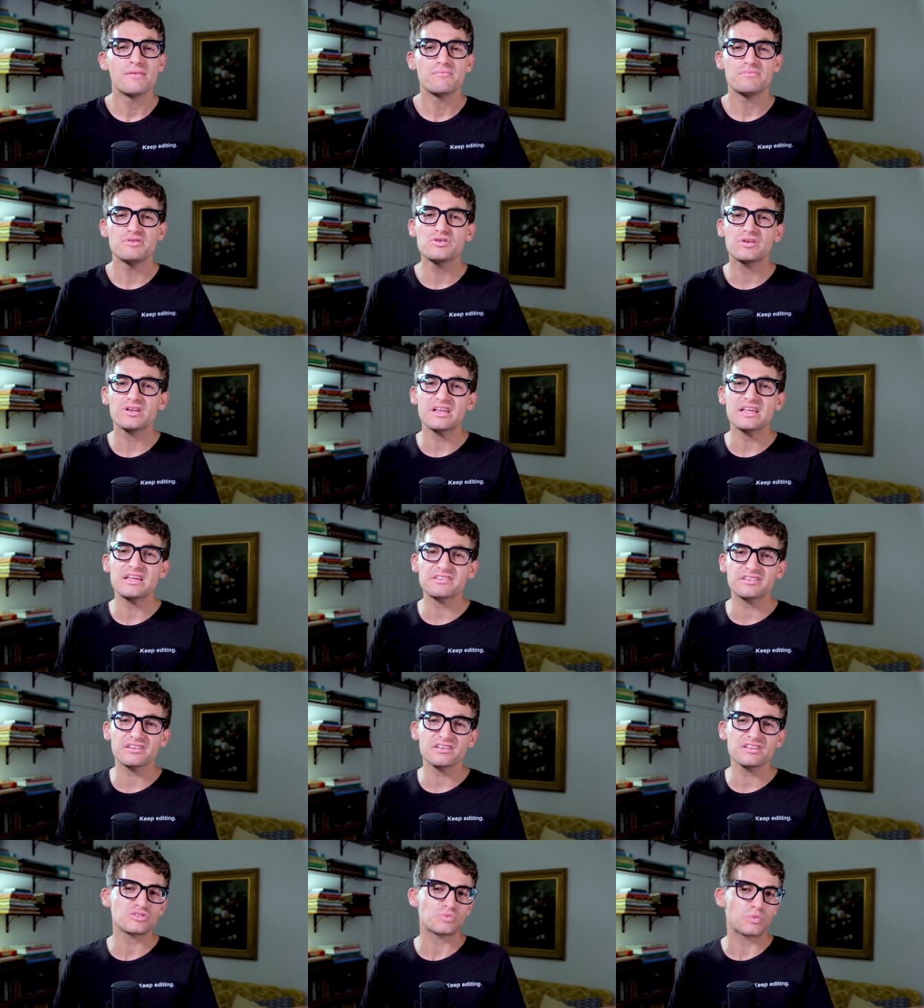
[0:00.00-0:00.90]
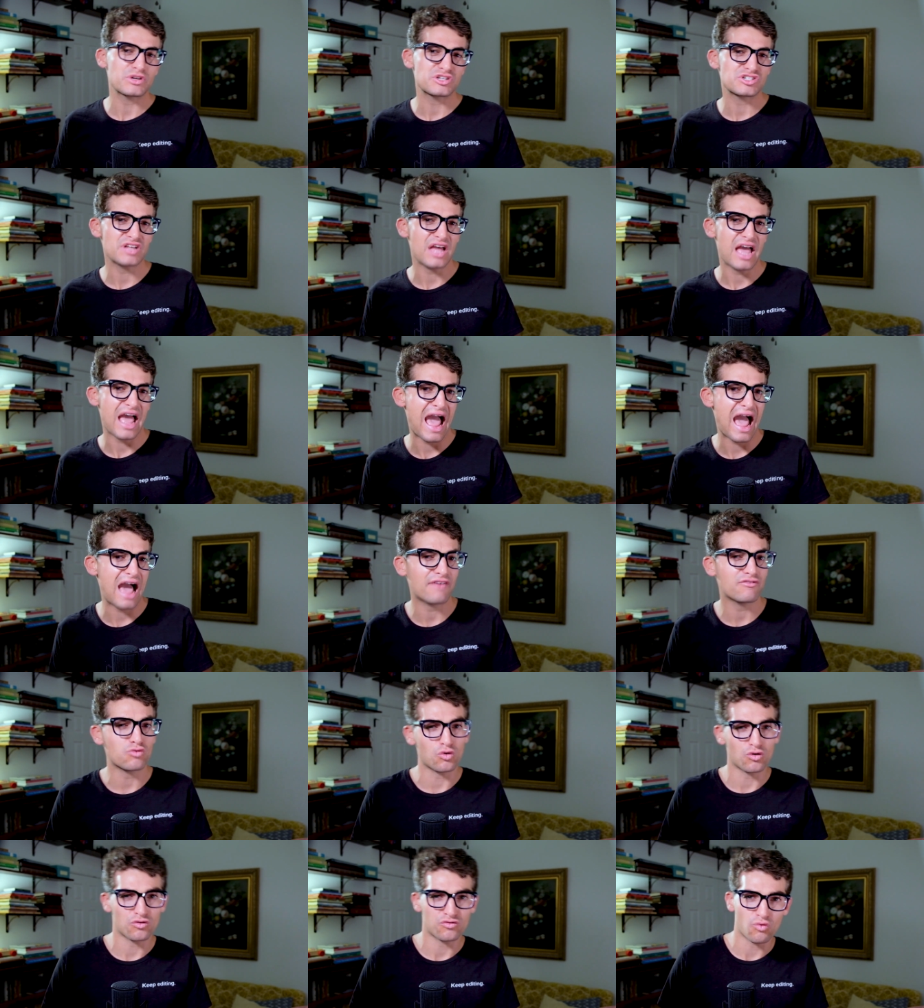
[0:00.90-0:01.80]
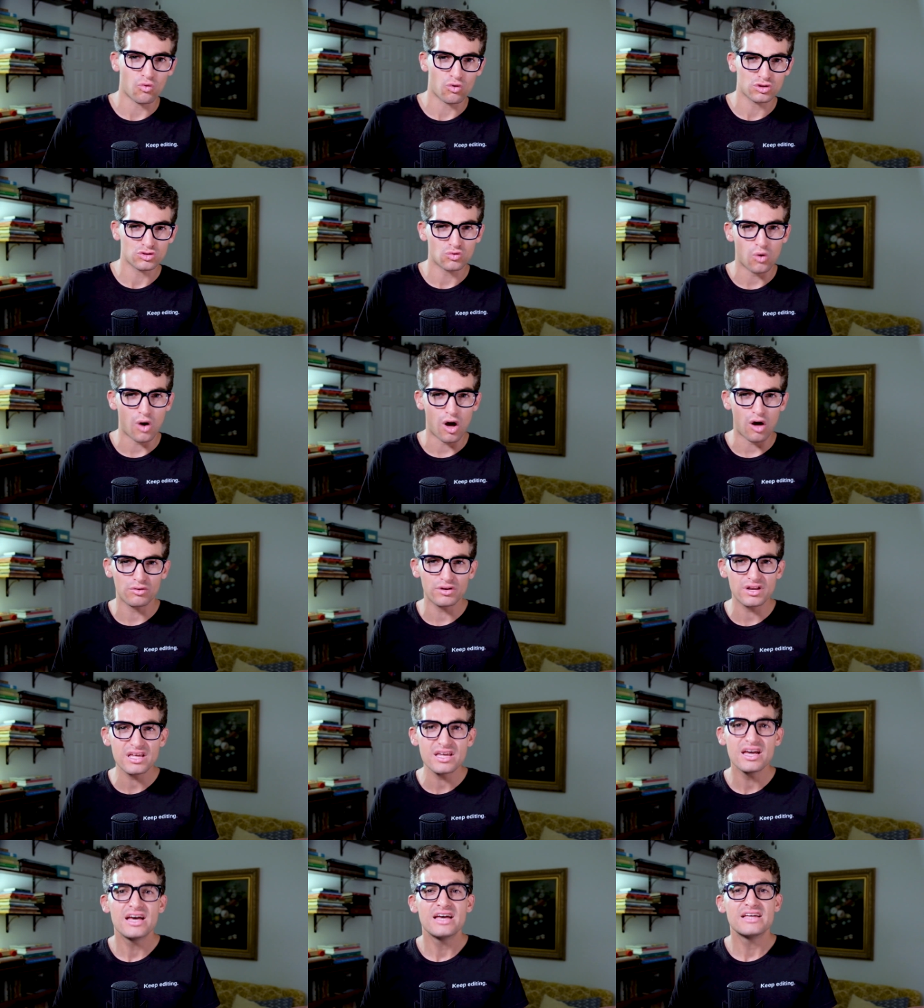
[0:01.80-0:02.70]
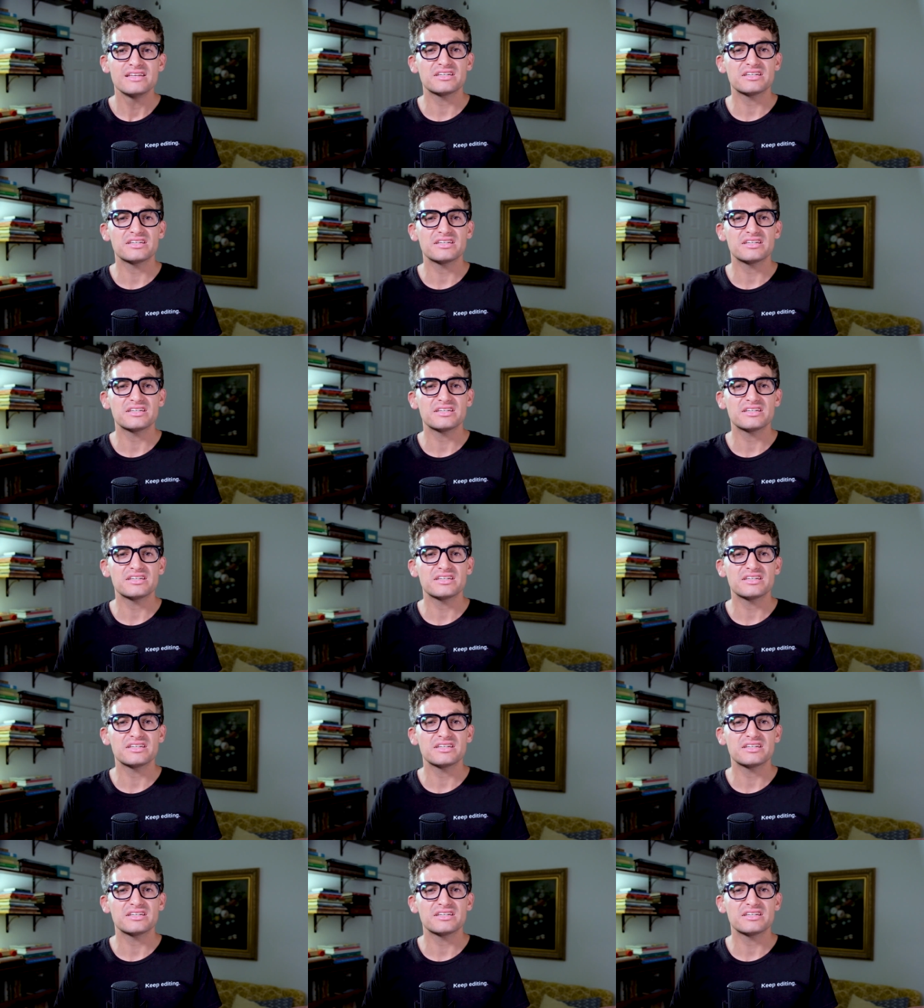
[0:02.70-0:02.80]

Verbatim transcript: but you can easily switch to half or fourth quality